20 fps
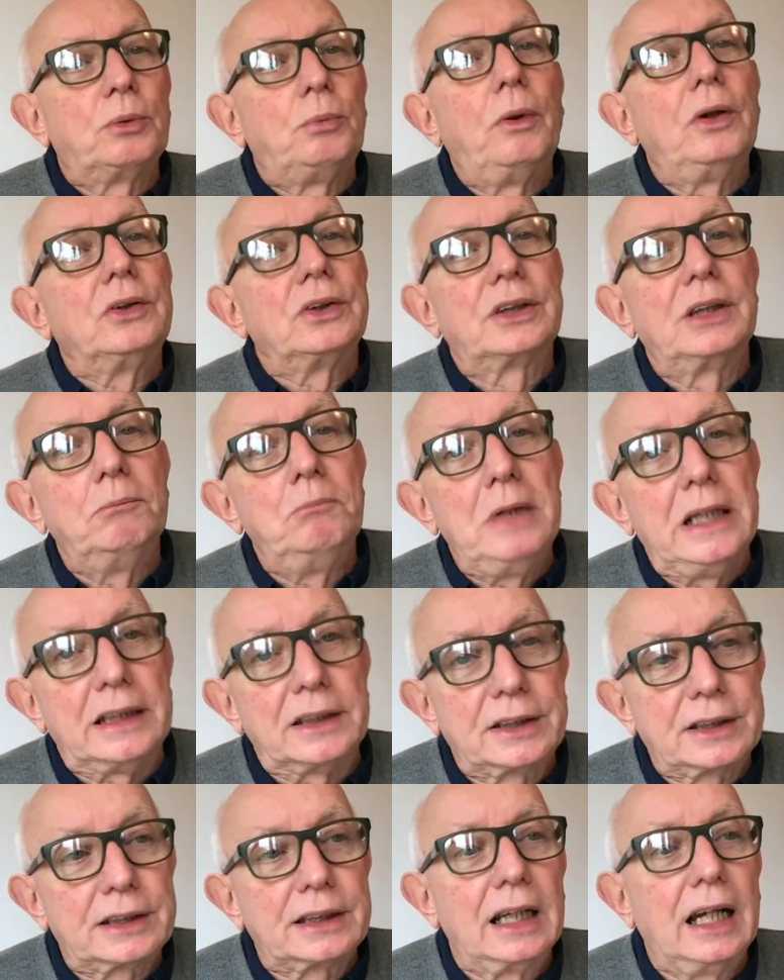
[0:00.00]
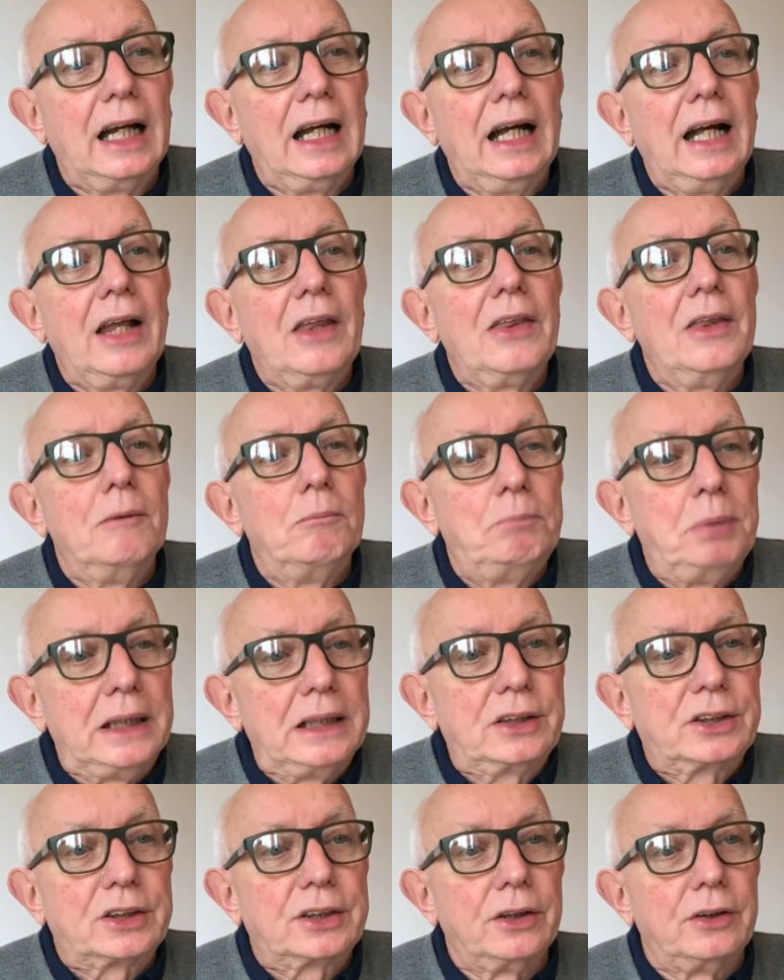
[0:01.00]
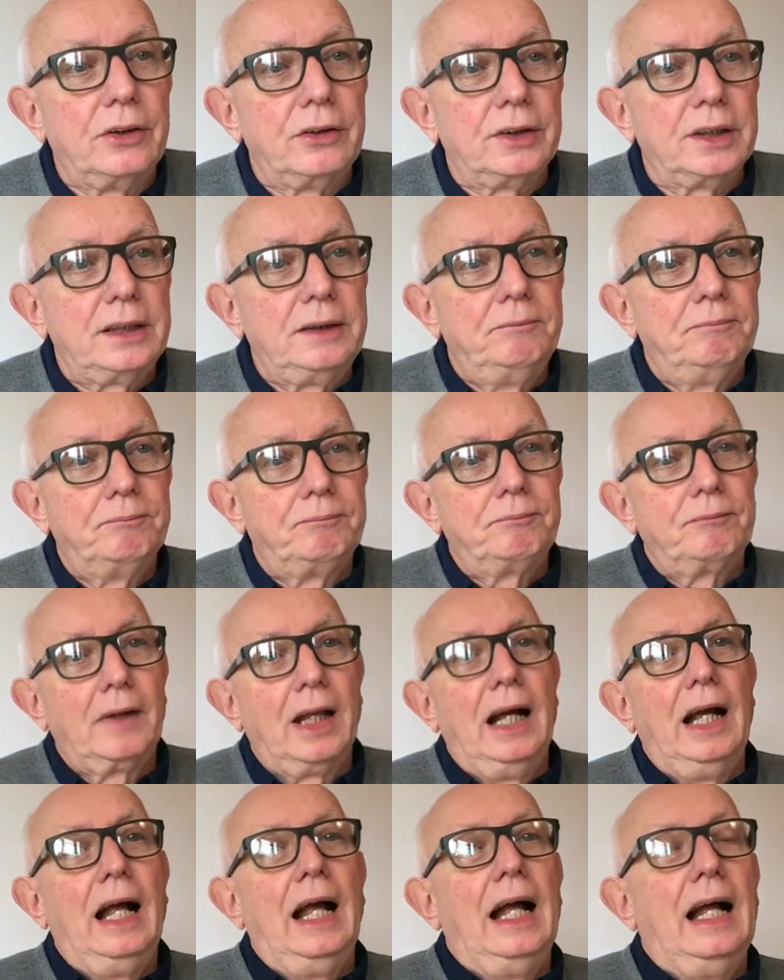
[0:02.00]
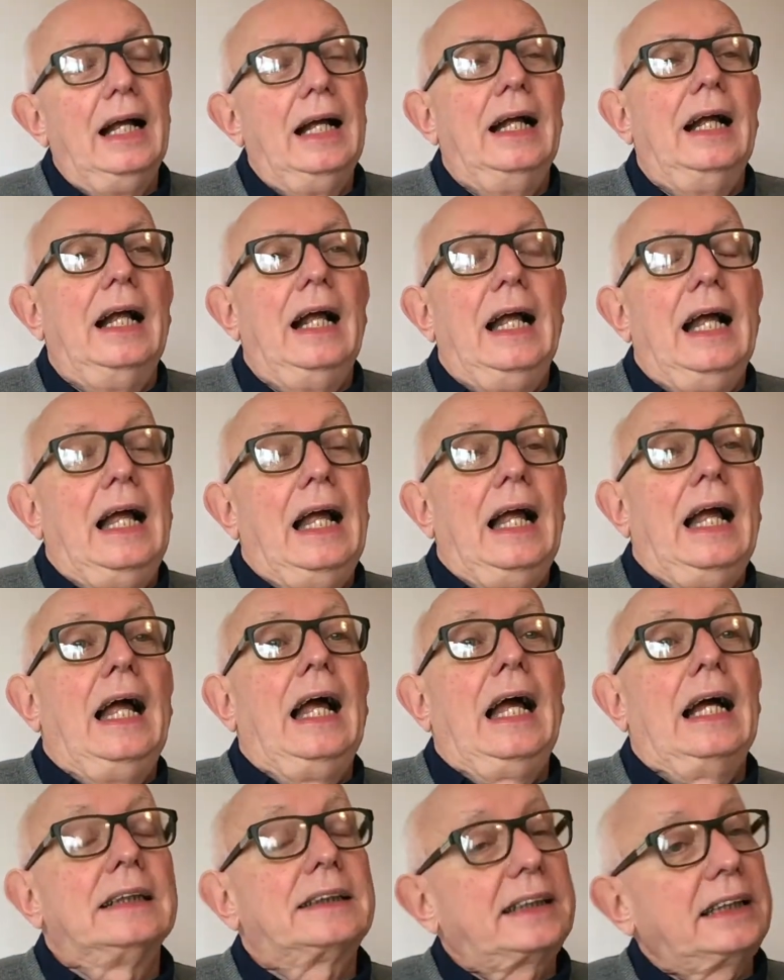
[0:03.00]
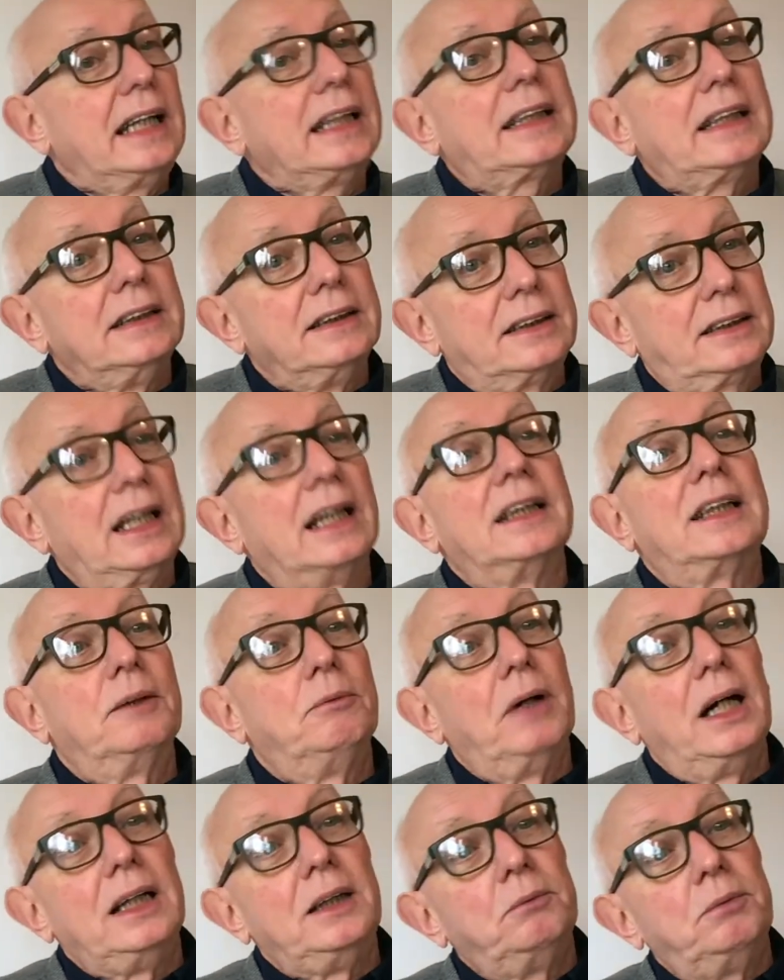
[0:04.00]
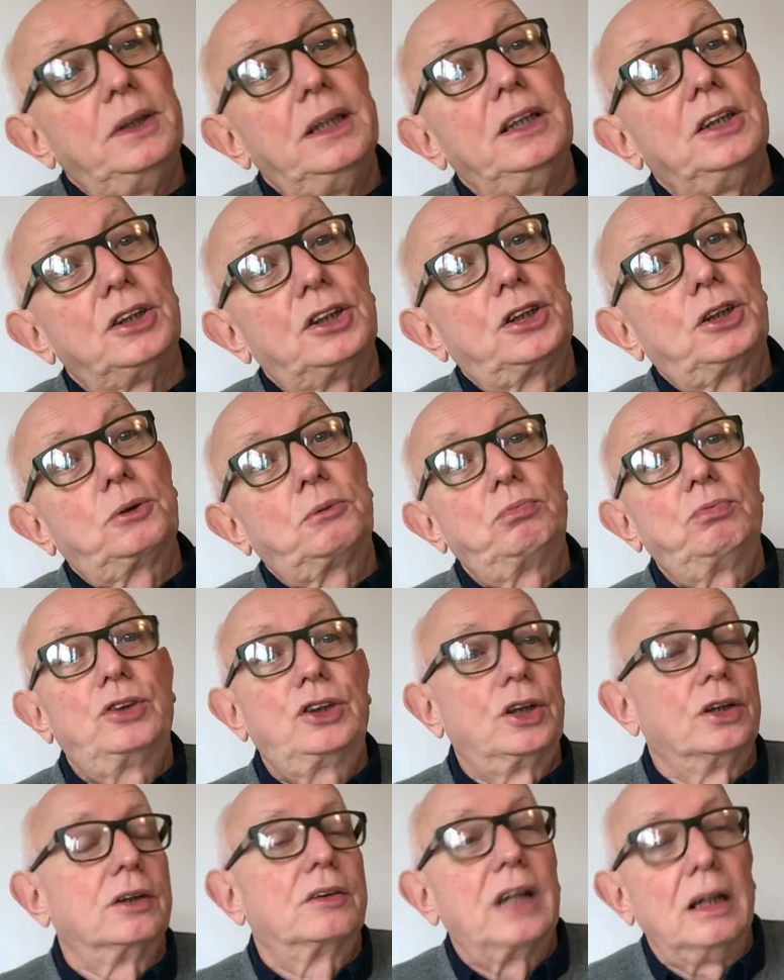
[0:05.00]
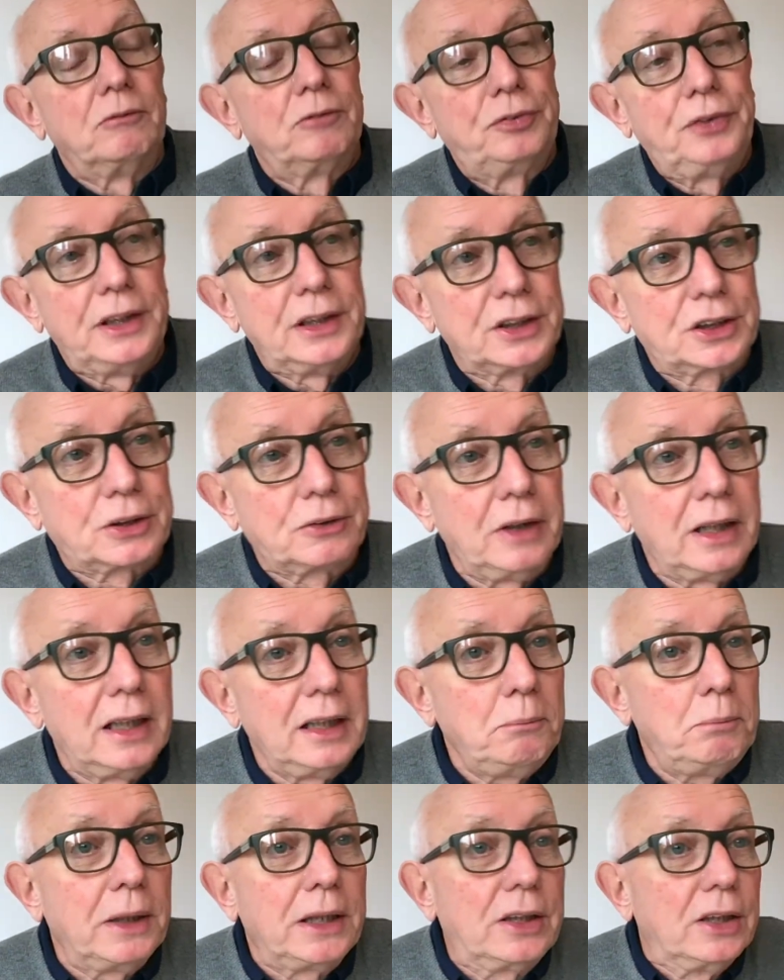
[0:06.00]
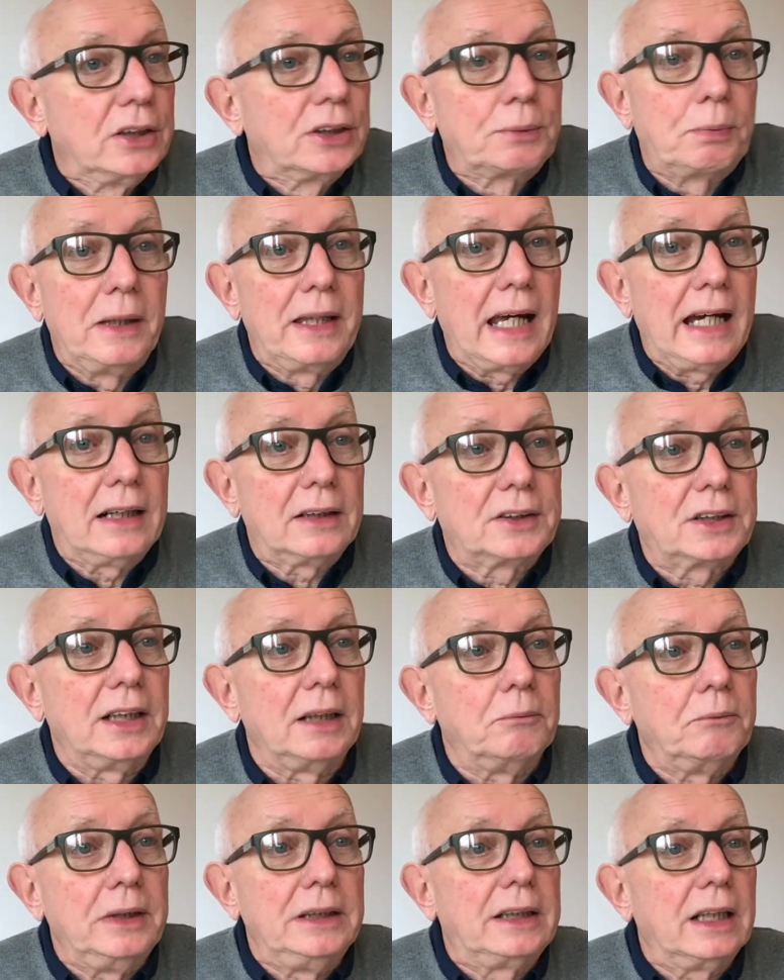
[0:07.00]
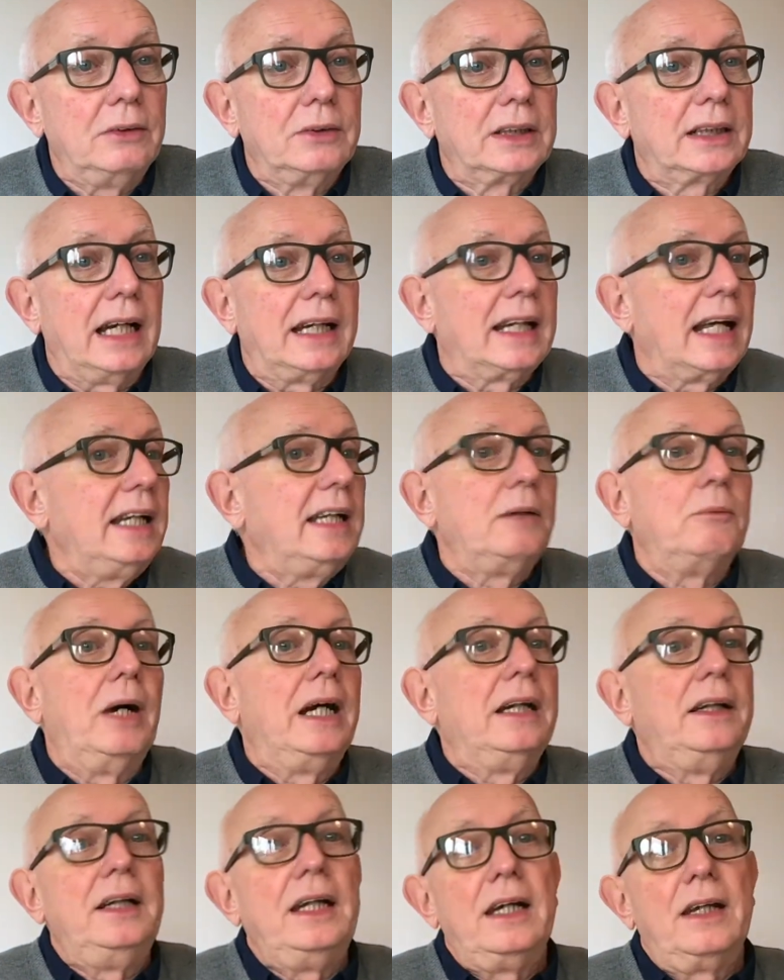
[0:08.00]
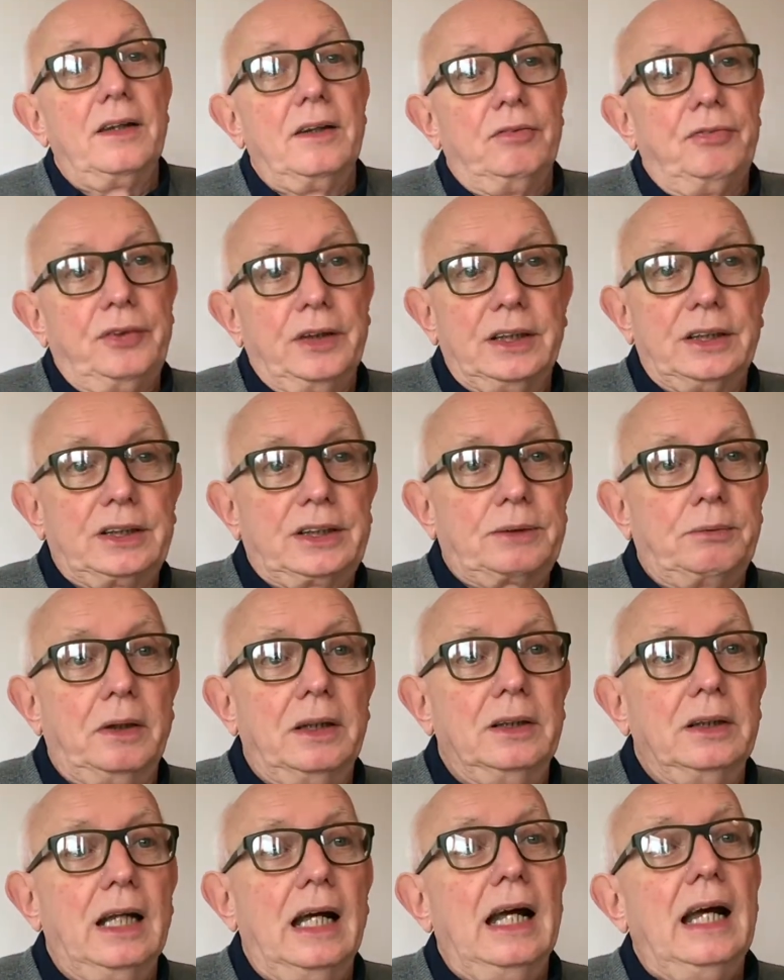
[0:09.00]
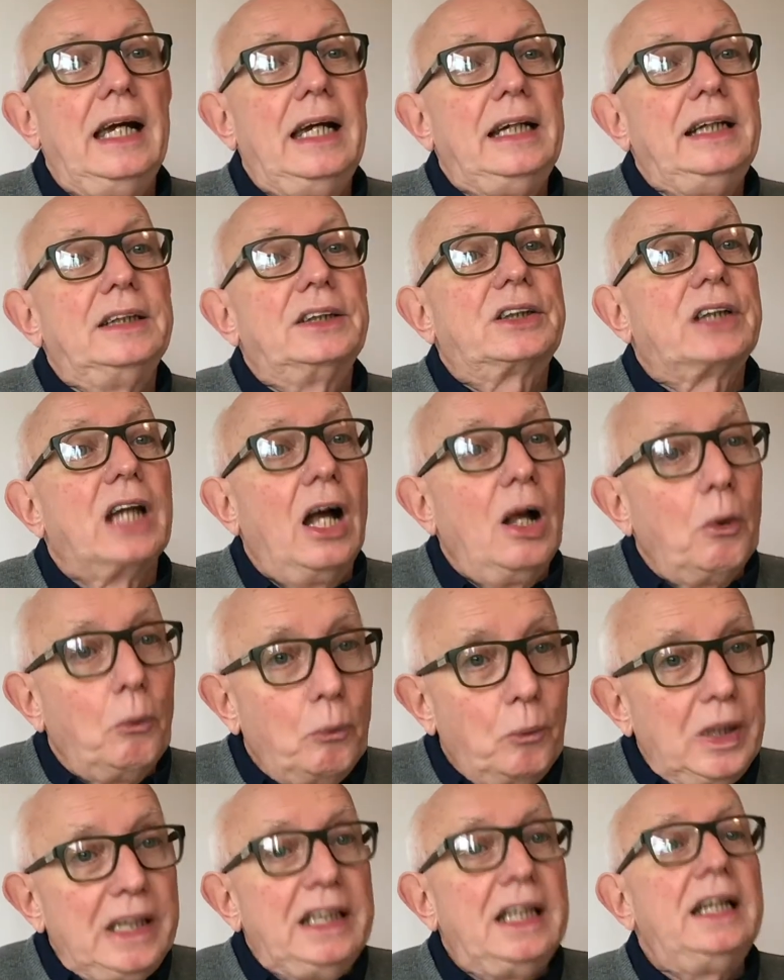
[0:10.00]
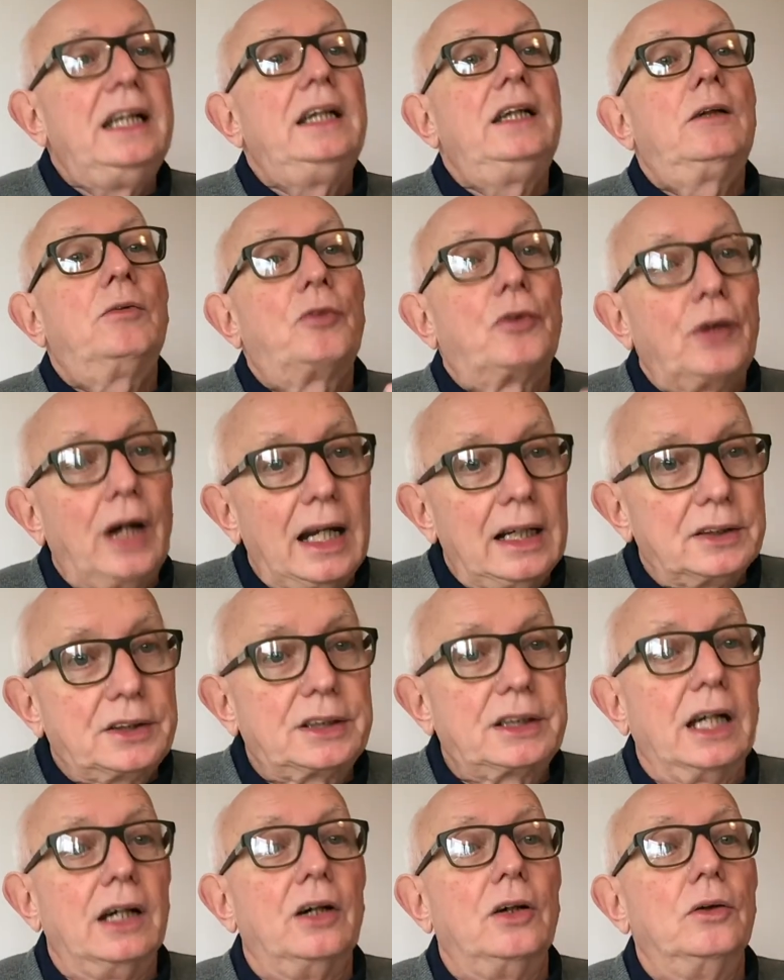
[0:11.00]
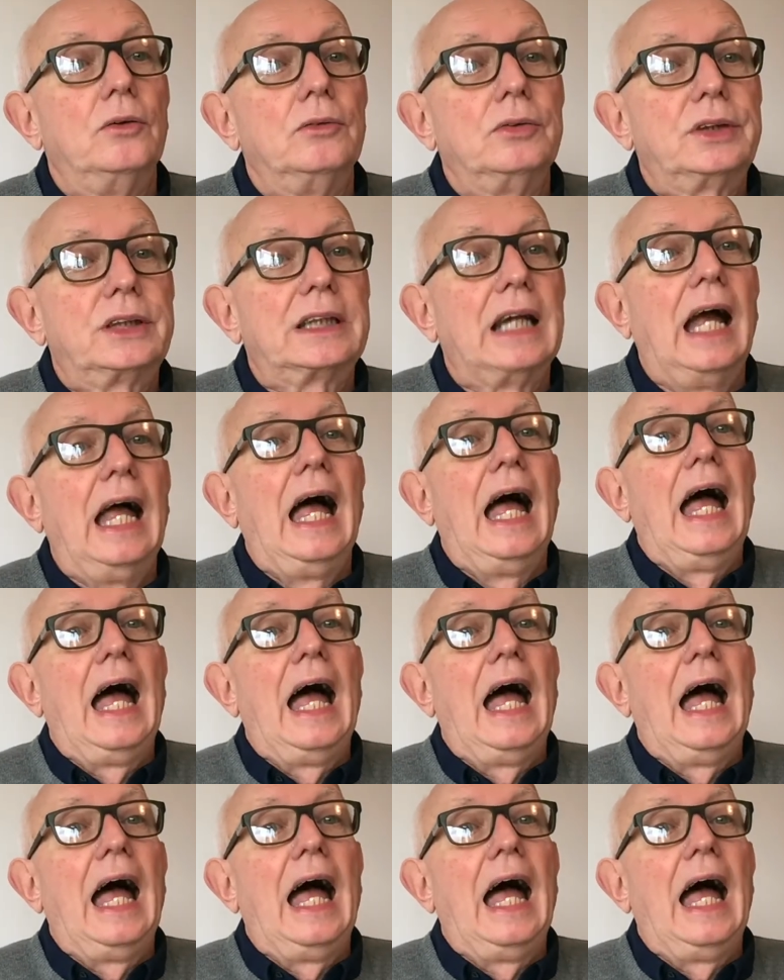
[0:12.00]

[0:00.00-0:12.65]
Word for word: want to miss the big story. Our second takeaway, which should have come first really, because without it we don't get anywhere near the first one, is we need for ourselves